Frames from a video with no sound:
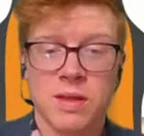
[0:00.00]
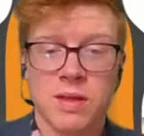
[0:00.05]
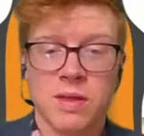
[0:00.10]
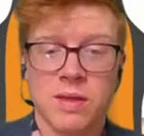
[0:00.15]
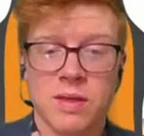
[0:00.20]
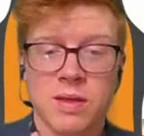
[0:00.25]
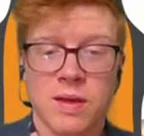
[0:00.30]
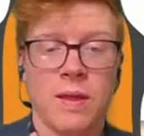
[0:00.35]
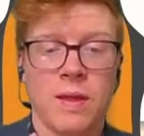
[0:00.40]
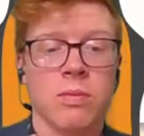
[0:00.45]
and
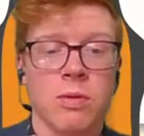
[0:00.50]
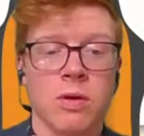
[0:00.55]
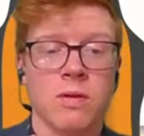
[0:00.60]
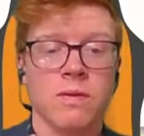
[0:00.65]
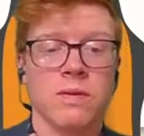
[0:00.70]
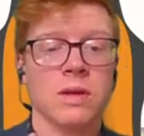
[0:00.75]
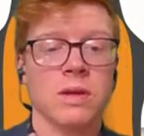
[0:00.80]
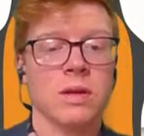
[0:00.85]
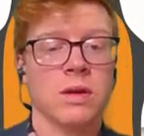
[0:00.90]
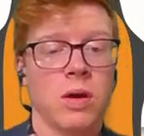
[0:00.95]
then they were moved
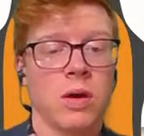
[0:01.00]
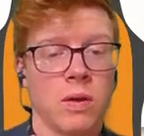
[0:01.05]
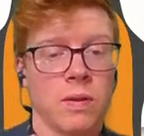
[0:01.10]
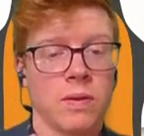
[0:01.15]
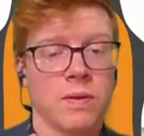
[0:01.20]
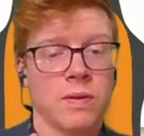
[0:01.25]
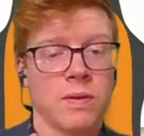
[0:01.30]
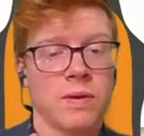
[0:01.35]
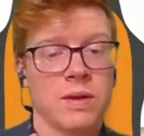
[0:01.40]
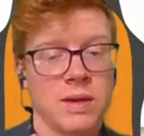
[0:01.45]
into
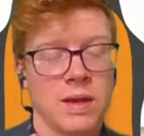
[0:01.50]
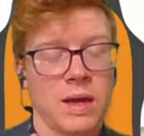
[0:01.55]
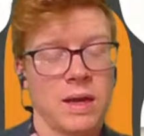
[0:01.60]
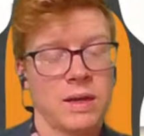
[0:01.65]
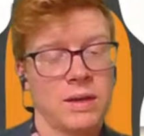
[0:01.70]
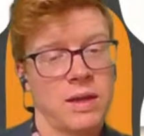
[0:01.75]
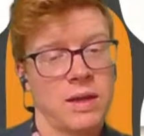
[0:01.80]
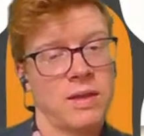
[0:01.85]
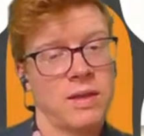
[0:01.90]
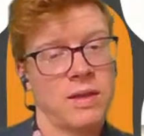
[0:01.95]
constant darkness
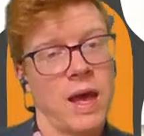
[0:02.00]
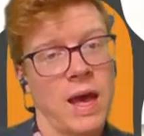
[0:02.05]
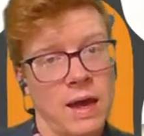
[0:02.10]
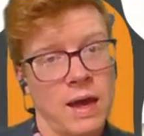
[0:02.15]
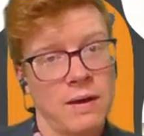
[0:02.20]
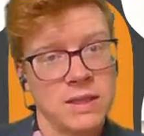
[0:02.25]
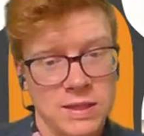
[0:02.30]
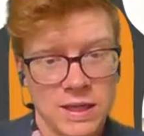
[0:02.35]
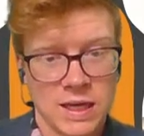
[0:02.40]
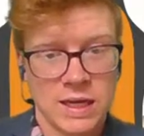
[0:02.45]
after
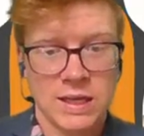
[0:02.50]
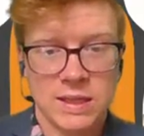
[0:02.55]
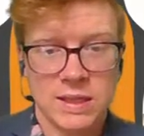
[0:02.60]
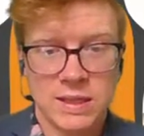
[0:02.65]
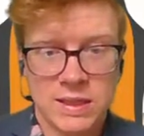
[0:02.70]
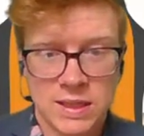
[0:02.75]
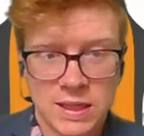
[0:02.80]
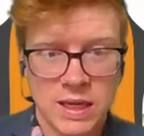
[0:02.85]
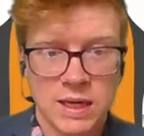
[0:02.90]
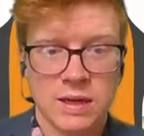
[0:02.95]
day
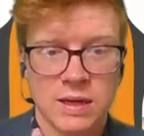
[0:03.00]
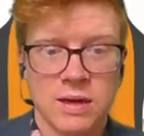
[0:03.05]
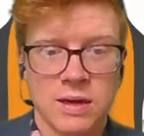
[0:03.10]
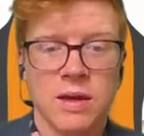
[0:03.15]
10.